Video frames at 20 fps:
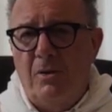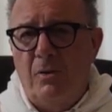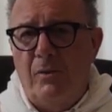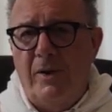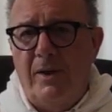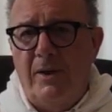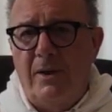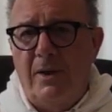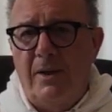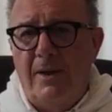
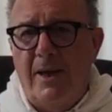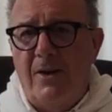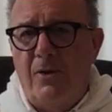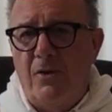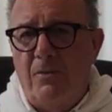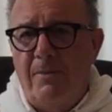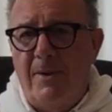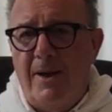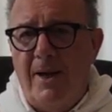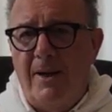with
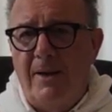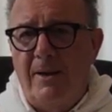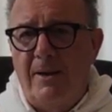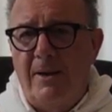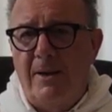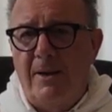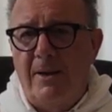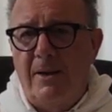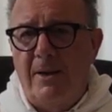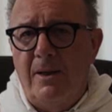
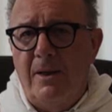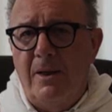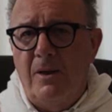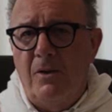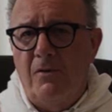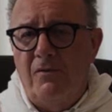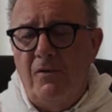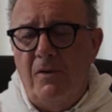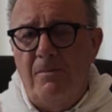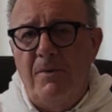narrowband
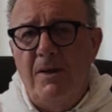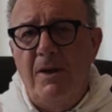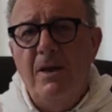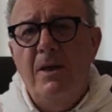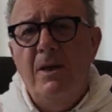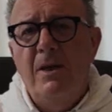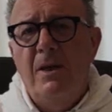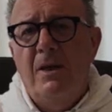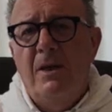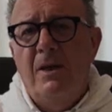
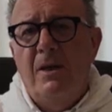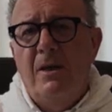UVB,